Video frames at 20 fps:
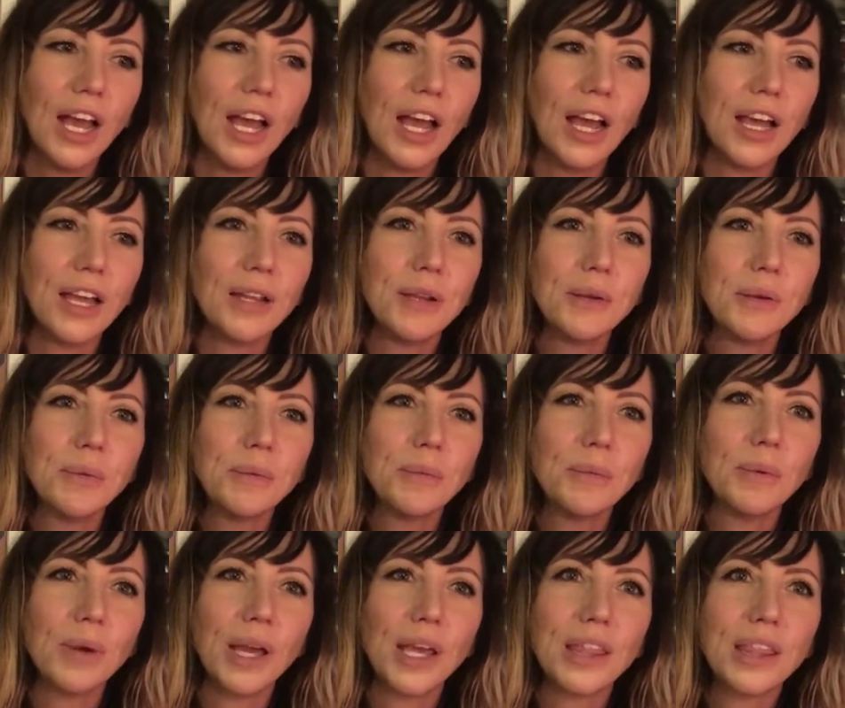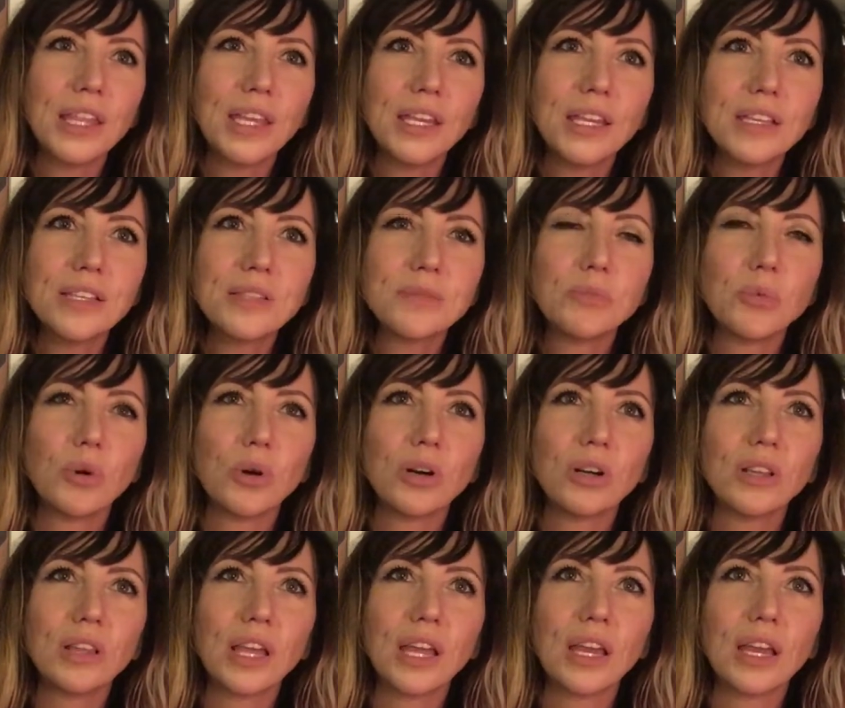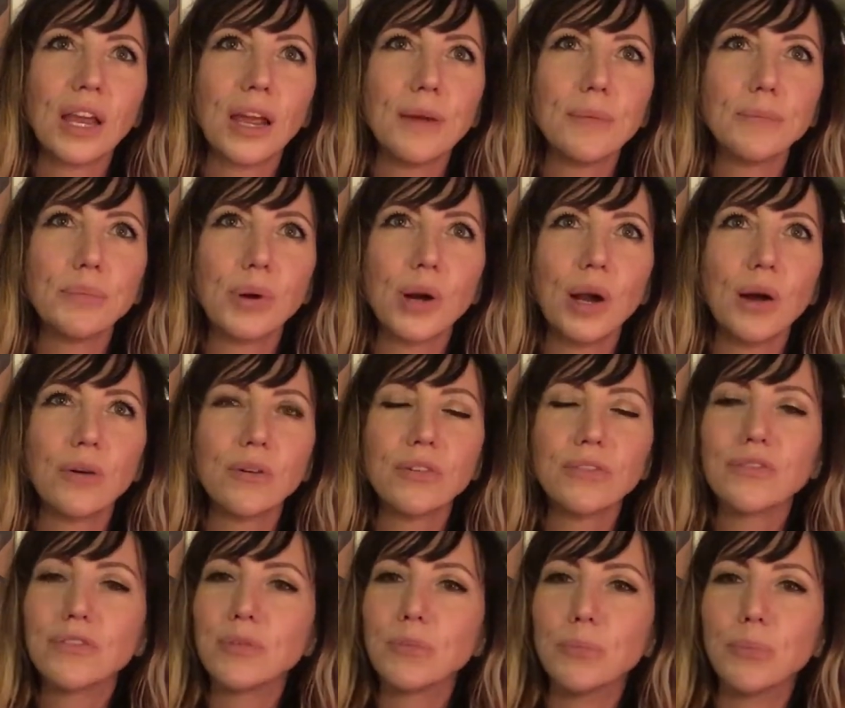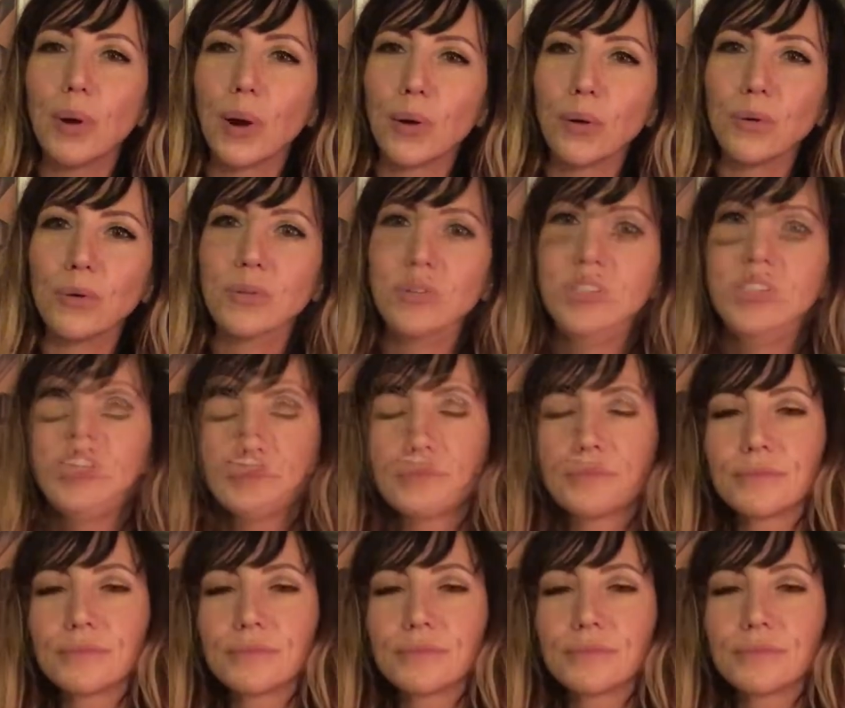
I I think it's more like I'm proud of the boat.